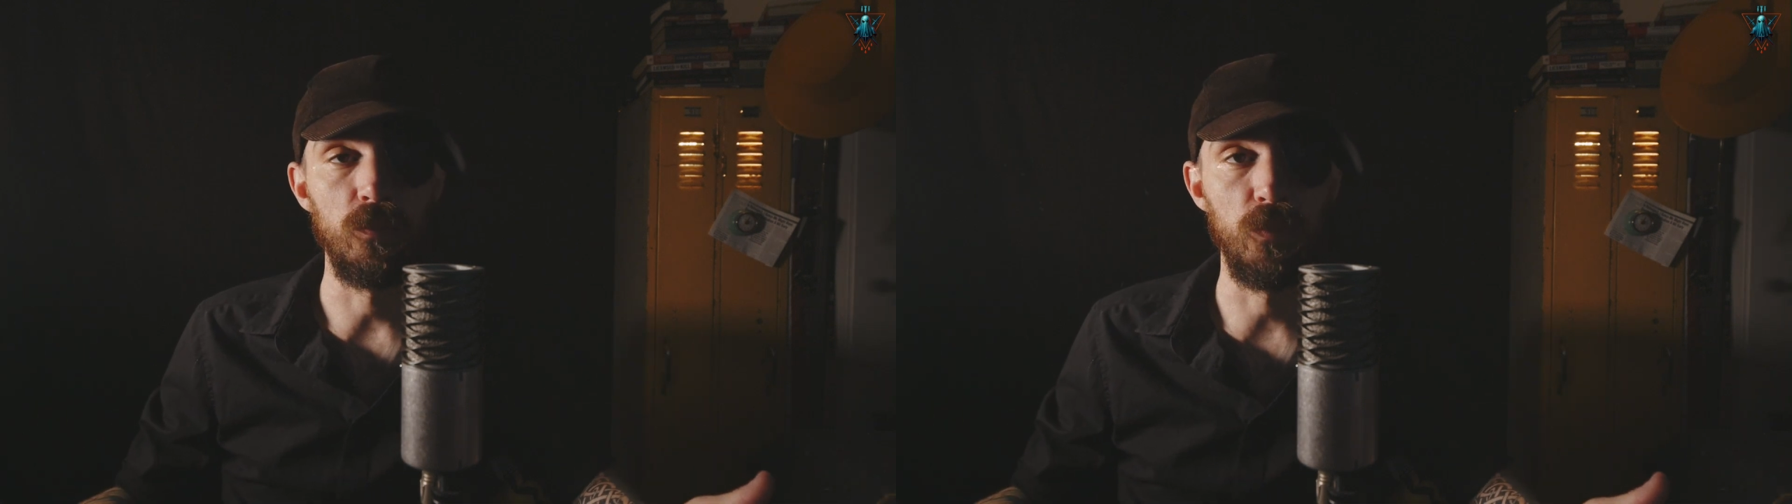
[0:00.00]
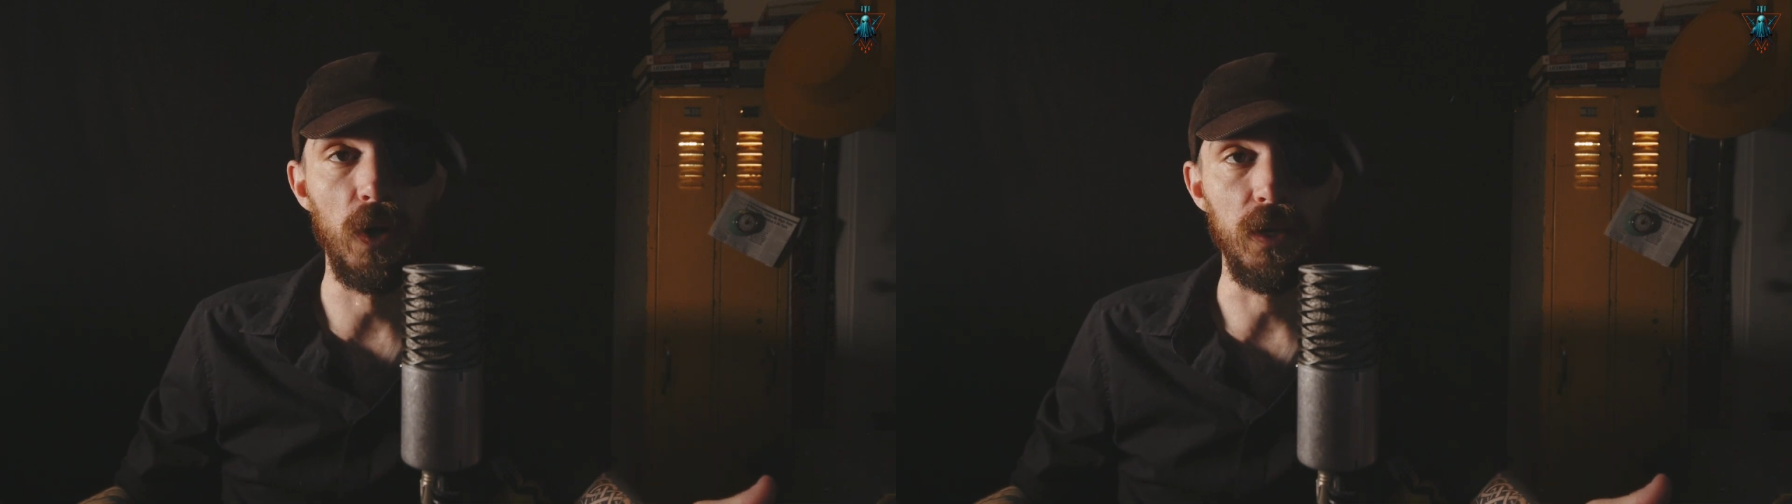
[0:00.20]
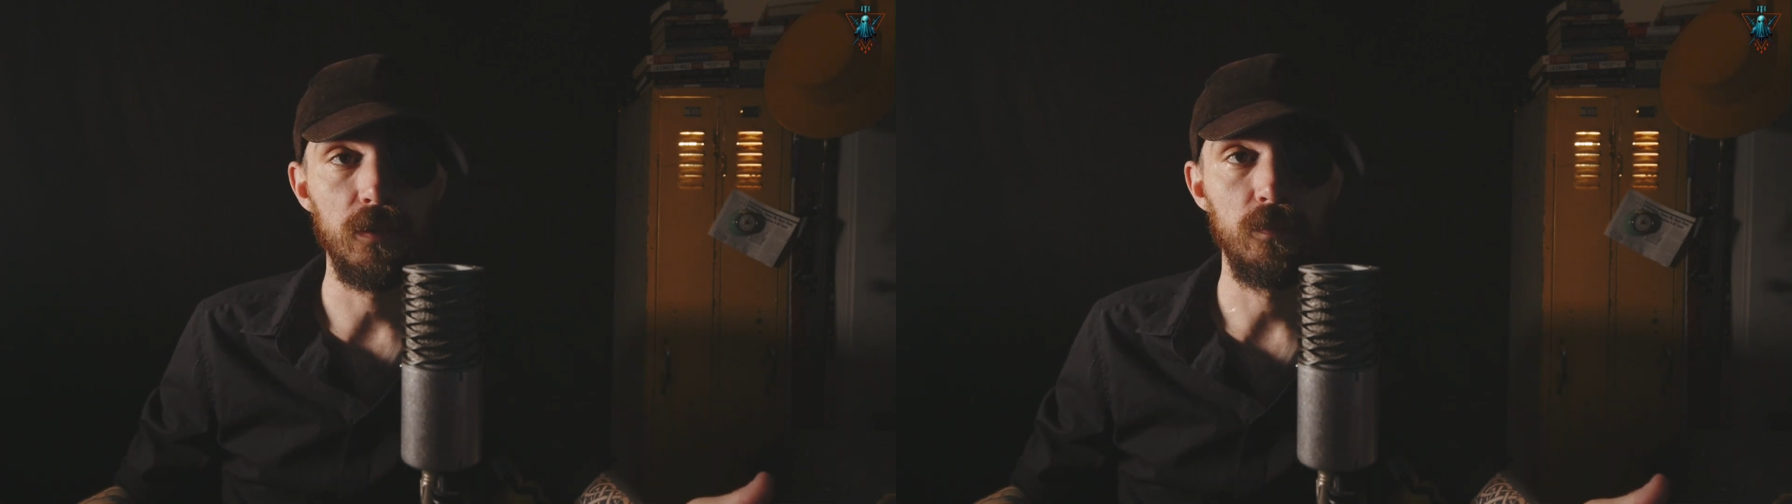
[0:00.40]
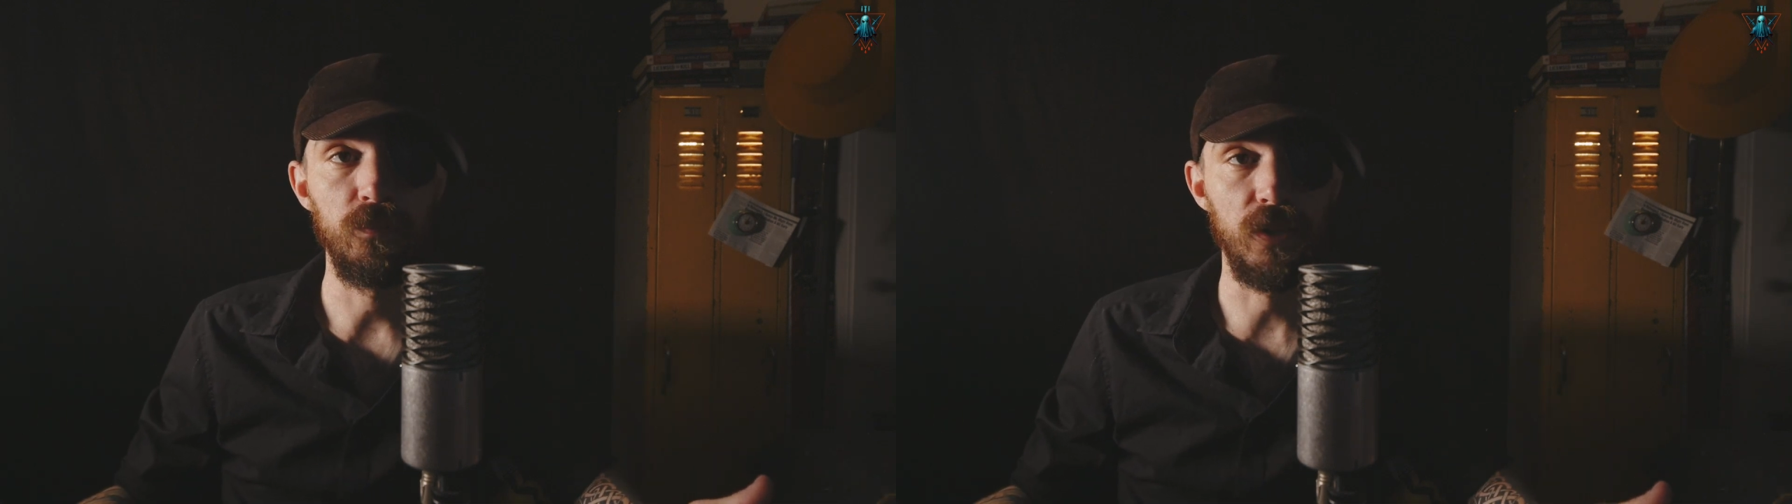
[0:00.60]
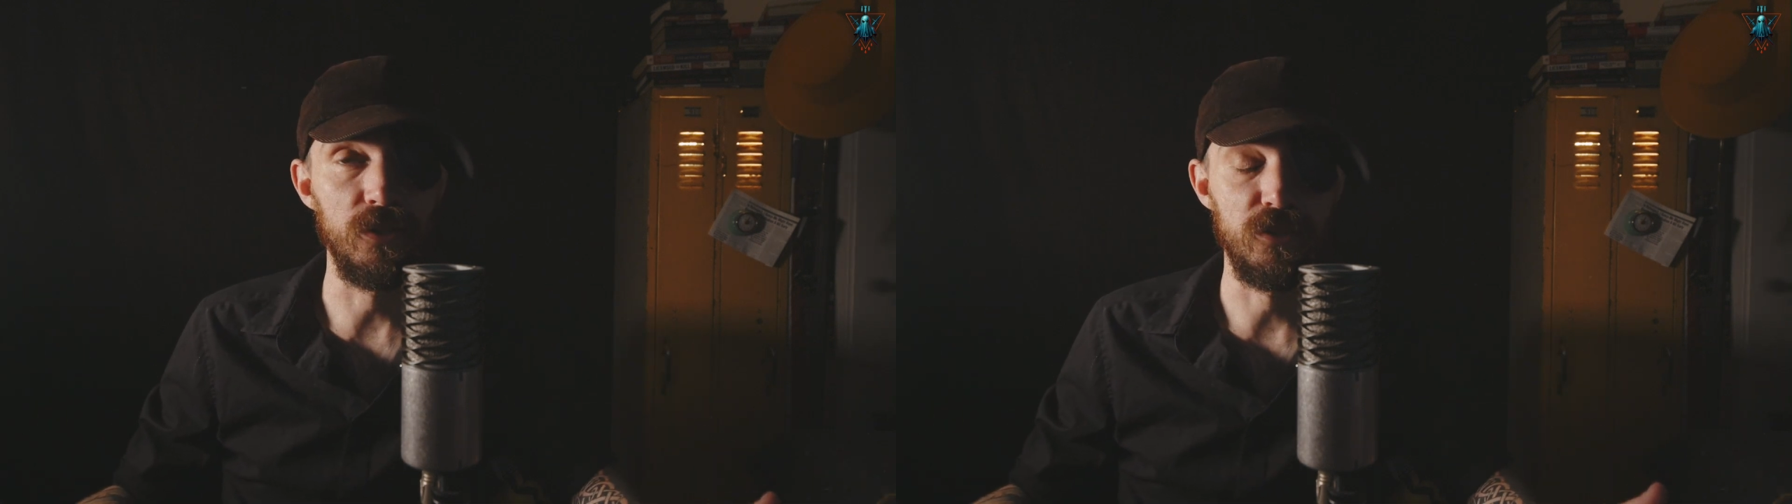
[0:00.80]
but
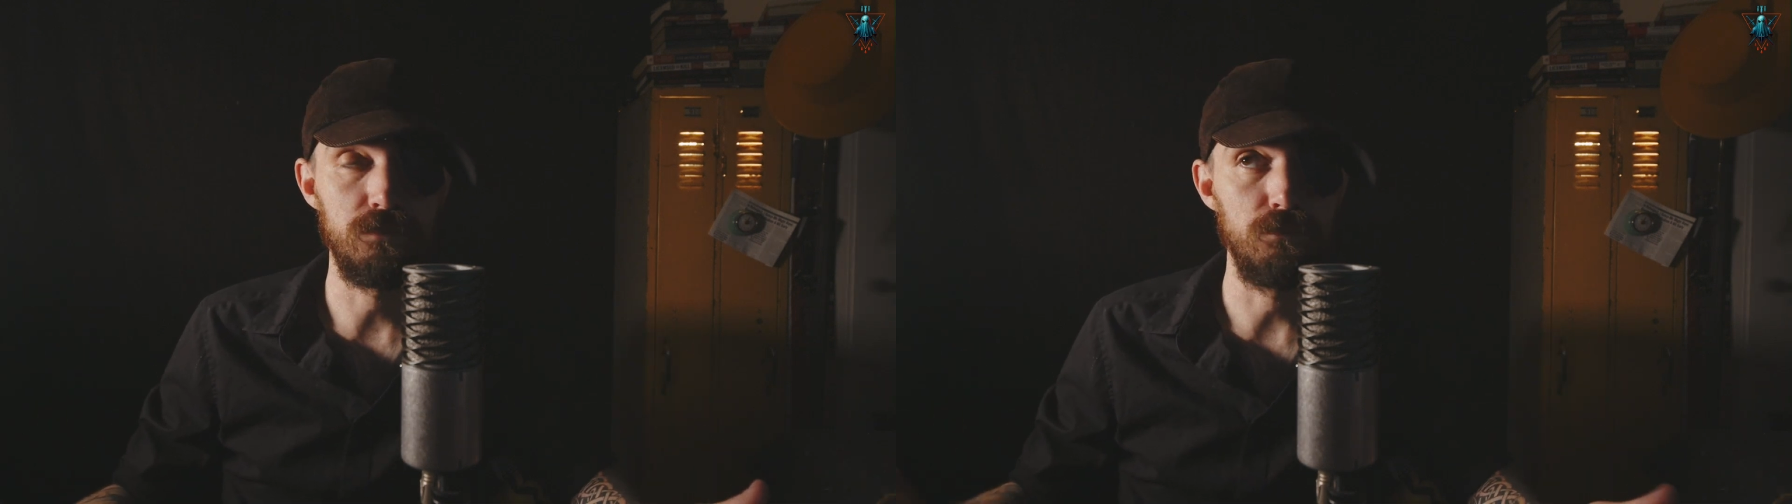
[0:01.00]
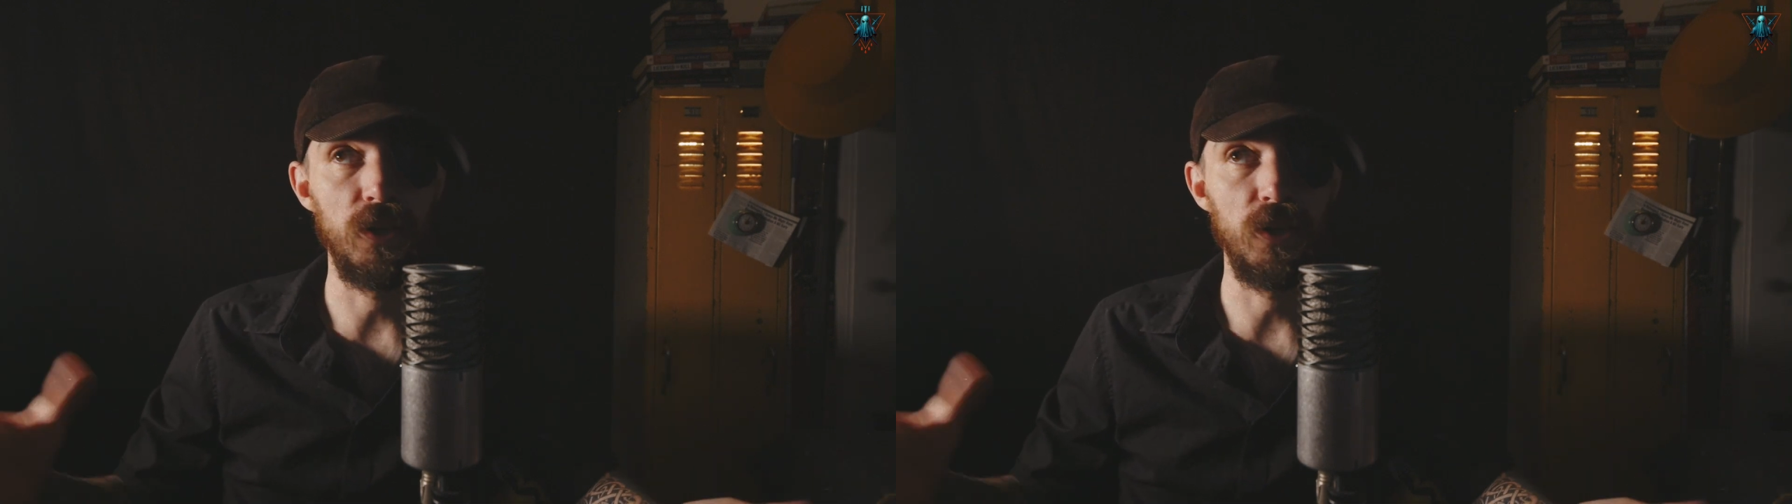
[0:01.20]
because